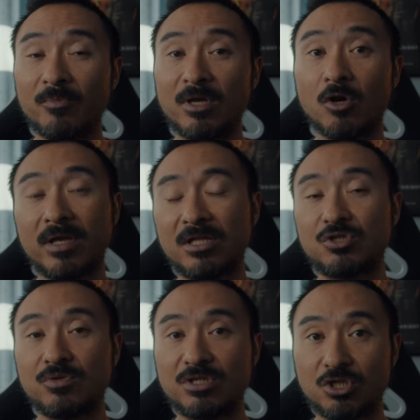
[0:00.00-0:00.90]
gonna be going
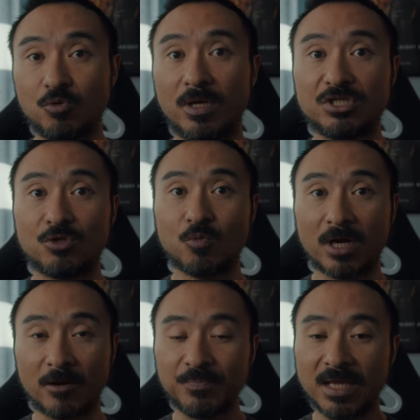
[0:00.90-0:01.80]
into a situation
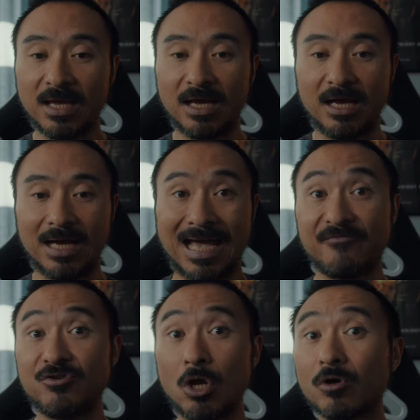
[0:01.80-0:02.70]
where I
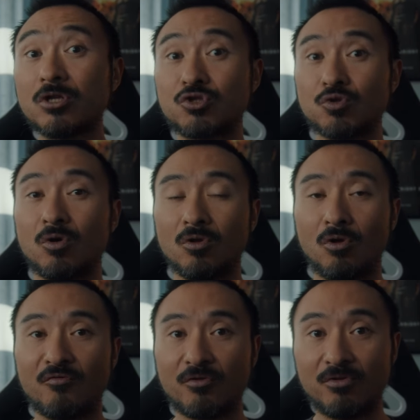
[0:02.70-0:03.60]
have no control
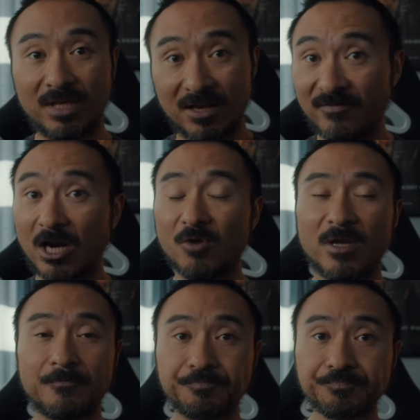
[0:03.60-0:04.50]
over the
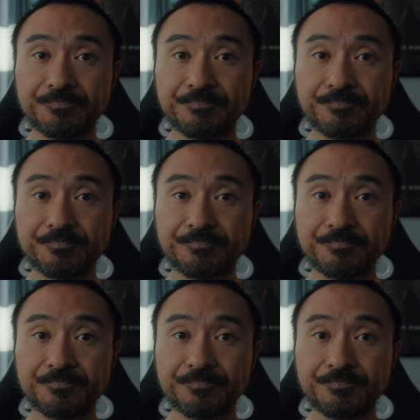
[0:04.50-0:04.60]
environment,